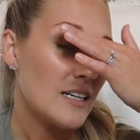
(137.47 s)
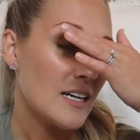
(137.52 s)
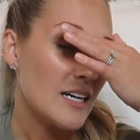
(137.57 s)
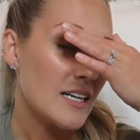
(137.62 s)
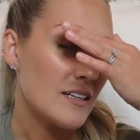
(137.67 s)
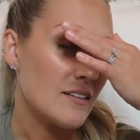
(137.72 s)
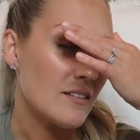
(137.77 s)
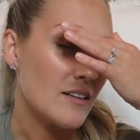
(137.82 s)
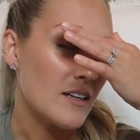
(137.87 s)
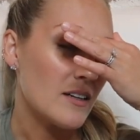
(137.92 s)

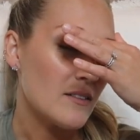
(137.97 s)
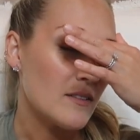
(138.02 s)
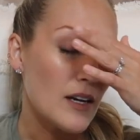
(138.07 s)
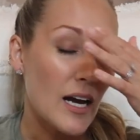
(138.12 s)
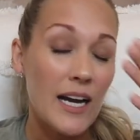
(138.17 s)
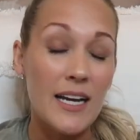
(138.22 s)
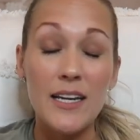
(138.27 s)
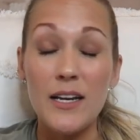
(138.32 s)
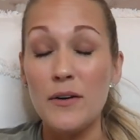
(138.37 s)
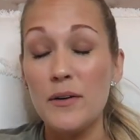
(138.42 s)
I don't know.
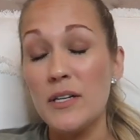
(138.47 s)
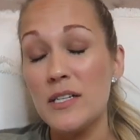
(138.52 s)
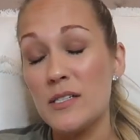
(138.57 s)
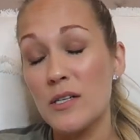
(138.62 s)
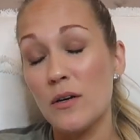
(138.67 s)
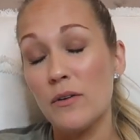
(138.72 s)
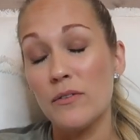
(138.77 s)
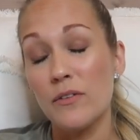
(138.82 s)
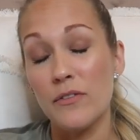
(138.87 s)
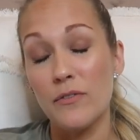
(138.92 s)
I know
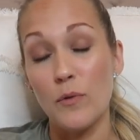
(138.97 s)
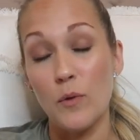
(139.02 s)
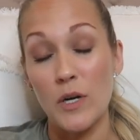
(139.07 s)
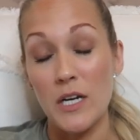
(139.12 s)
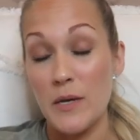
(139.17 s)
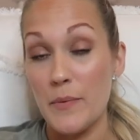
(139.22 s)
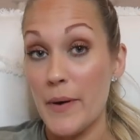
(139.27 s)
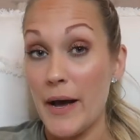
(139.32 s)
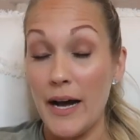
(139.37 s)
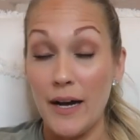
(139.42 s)
he's over
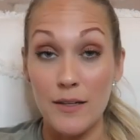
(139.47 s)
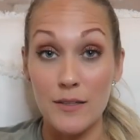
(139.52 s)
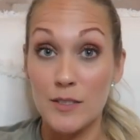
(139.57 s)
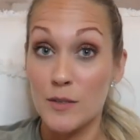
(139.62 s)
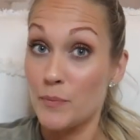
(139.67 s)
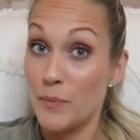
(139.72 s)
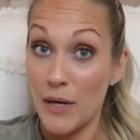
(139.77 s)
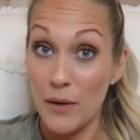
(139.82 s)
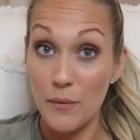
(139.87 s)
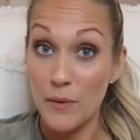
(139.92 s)
40
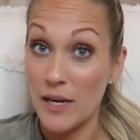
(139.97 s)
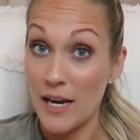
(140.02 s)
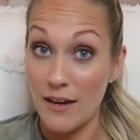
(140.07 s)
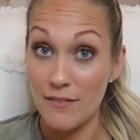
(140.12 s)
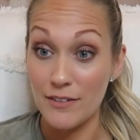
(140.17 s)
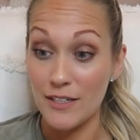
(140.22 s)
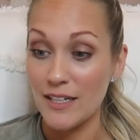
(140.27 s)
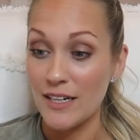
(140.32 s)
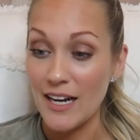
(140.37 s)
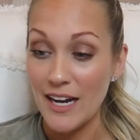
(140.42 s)
pounds, but
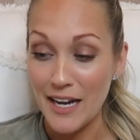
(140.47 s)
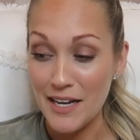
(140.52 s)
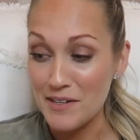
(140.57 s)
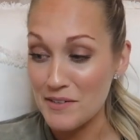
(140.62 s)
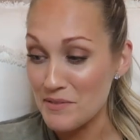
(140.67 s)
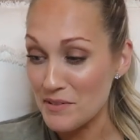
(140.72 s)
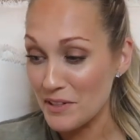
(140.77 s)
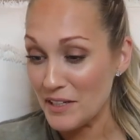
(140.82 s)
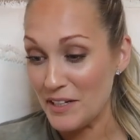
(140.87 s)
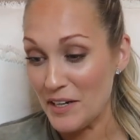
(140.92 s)
whatever. I
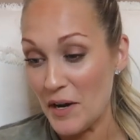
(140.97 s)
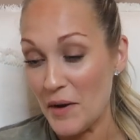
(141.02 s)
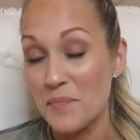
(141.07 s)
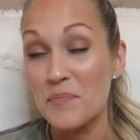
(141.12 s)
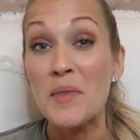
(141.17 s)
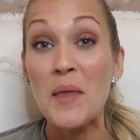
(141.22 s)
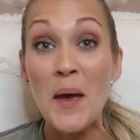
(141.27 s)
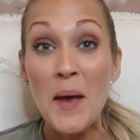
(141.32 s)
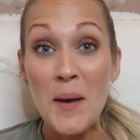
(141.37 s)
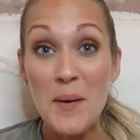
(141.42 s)
don't really know.
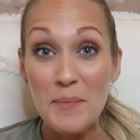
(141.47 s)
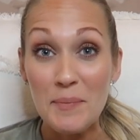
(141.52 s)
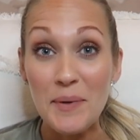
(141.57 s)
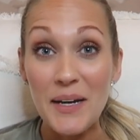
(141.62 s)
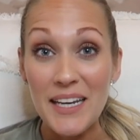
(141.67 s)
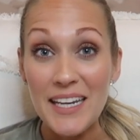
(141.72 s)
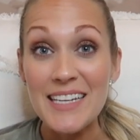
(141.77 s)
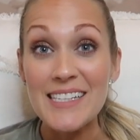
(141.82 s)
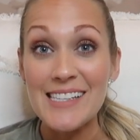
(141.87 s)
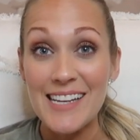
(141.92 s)

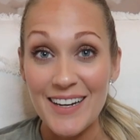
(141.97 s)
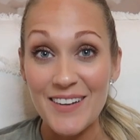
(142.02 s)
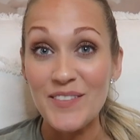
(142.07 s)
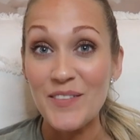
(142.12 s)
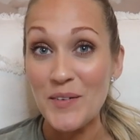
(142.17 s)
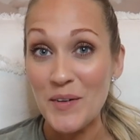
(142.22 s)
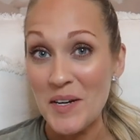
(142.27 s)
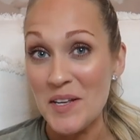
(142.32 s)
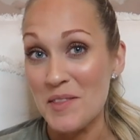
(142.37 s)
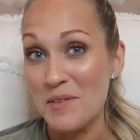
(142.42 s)
But he's like
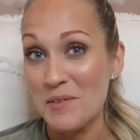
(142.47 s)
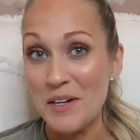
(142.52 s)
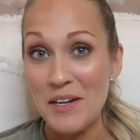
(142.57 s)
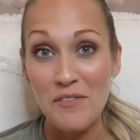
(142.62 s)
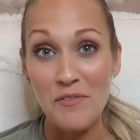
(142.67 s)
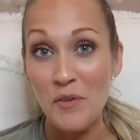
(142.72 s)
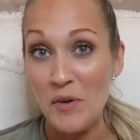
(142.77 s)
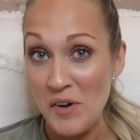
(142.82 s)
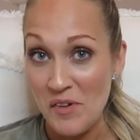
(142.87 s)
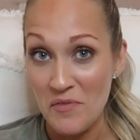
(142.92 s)

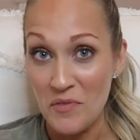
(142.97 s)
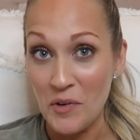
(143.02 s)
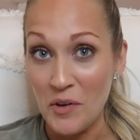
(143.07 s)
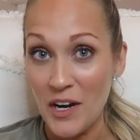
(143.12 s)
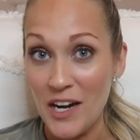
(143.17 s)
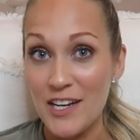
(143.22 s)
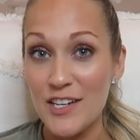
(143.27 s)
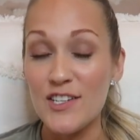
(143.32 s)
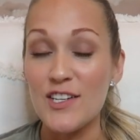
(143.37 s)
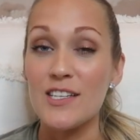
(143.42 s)
43,
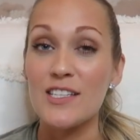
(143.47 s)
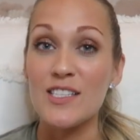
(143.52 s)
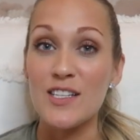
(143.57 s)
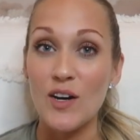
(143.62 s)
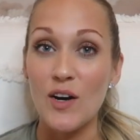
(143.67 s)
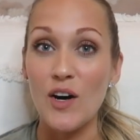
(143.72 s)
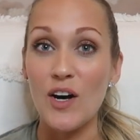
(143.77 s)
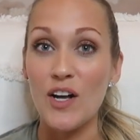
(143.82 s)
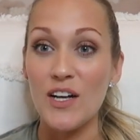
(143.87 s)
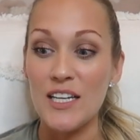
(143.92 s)
44 inches
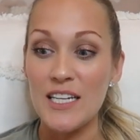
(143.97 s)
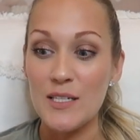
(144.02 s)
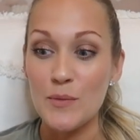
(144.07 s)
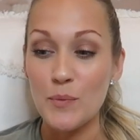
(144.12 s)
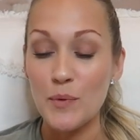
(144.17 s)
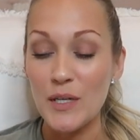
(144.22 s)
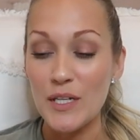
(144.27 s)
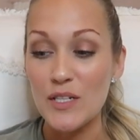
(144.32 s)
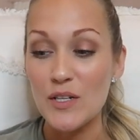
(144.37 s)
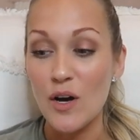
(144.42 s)
tall. He's
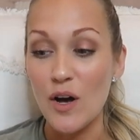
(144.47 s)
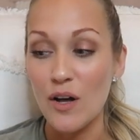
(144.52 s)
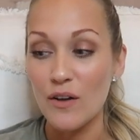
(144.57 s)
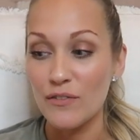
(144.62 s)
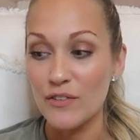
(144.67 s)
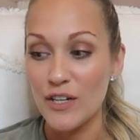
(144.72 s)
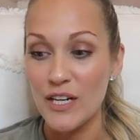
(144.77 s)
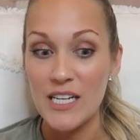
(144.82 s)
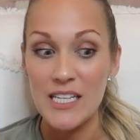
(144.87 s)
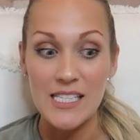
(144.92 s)
pretty tall
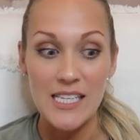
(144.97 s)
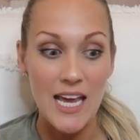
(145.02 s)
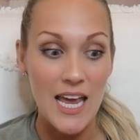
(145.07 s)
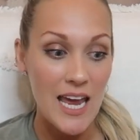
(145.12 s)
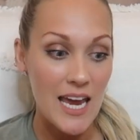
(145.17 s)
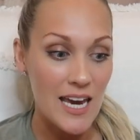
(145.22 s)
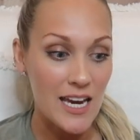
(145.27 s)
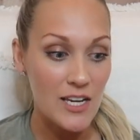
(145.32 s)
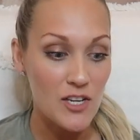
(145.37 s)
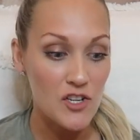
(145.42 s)
for his
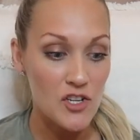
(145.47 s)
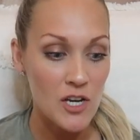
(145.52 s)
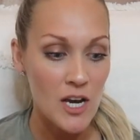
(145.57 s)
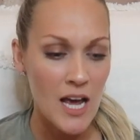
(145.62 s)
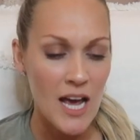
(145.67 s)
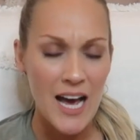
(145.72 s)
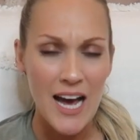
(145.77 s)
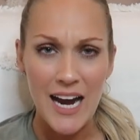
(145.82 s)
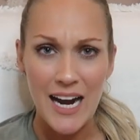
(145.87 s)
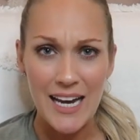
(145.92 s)
age,
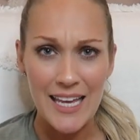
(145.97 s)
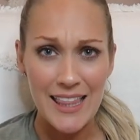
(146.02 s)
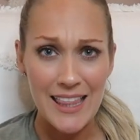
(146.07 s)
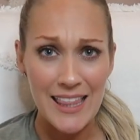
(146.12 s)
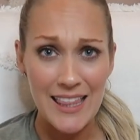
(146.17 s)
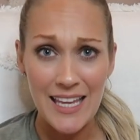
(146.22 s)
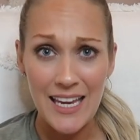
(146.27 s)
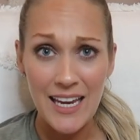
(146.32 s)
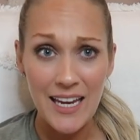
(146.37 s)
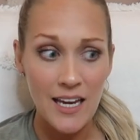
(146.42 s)
I
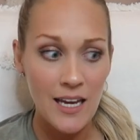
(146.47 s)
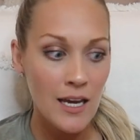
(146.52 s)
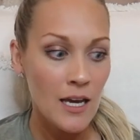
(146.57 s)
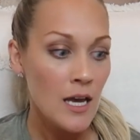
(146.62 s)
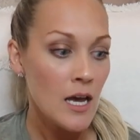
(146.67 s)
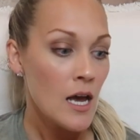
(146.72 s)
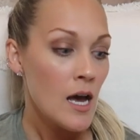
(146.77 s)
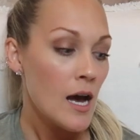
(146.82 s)
think.